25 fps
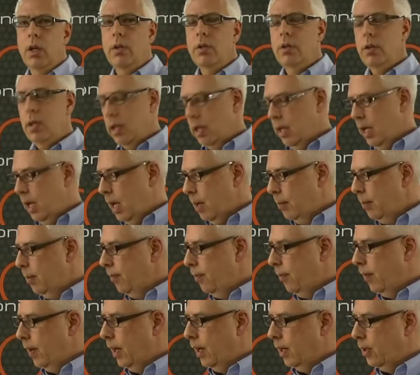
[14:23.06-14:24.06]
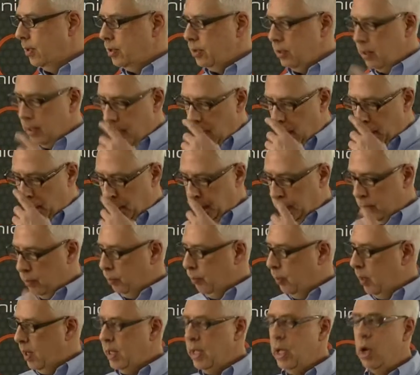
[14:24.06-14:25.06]
to the amplifiers, so that when you're
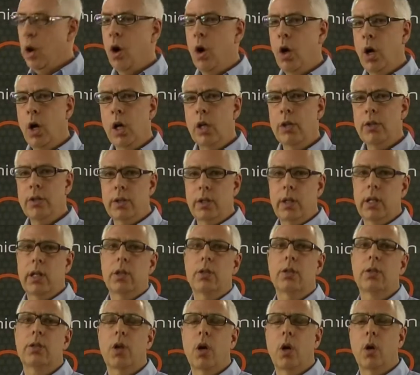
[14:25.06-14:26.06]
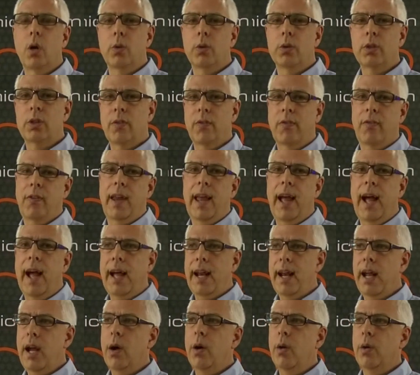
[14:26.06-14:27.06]
running all 6 zones
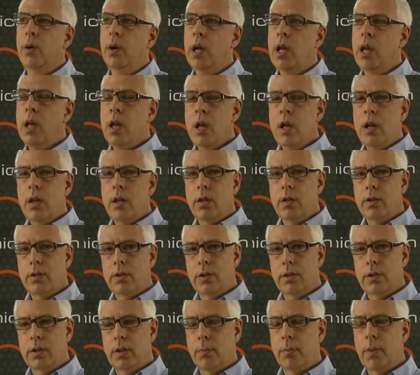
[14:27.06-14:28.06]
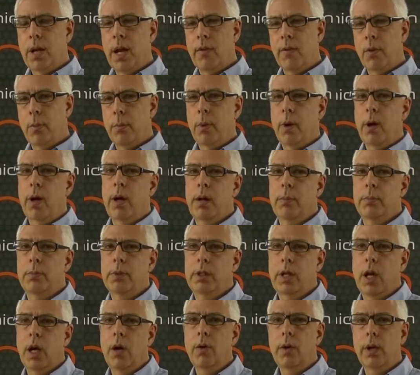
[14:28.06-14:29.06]
flat out, the system never
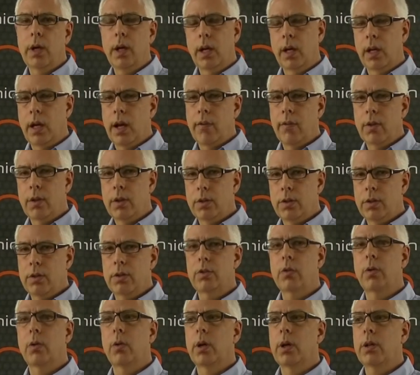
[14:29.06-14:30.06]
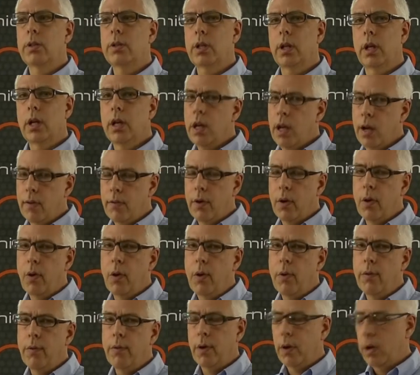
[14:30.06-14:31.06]
bottoms out, it never distorts, and it never
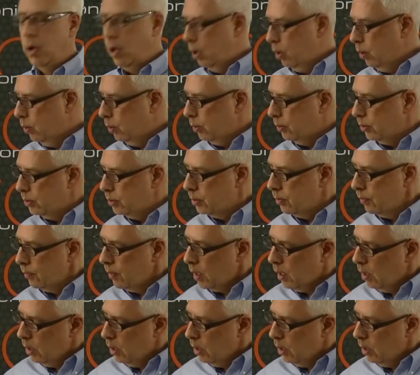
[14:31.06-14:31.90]
overloads.